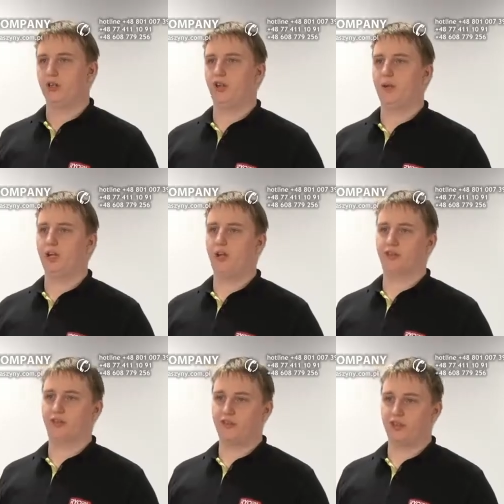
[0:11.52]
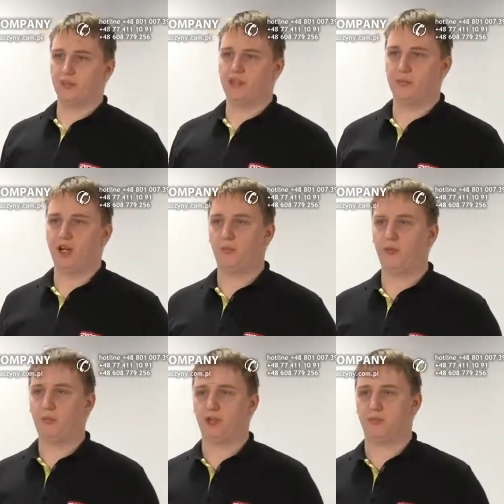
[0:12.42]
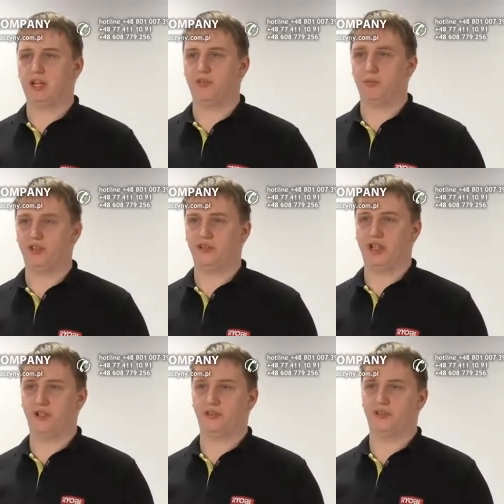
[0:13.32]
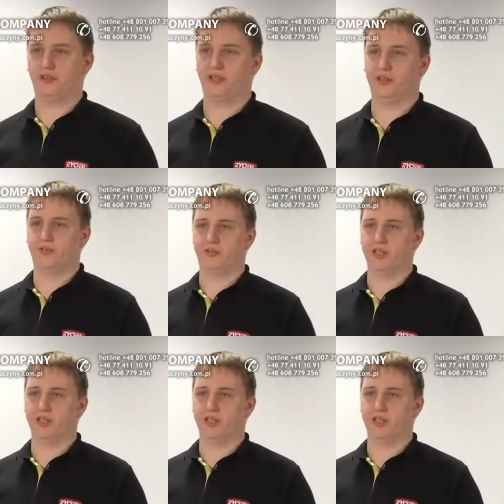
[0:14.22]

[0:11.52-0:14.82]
Ryobi launched its first lithium-ion OnePlus platform in 2007.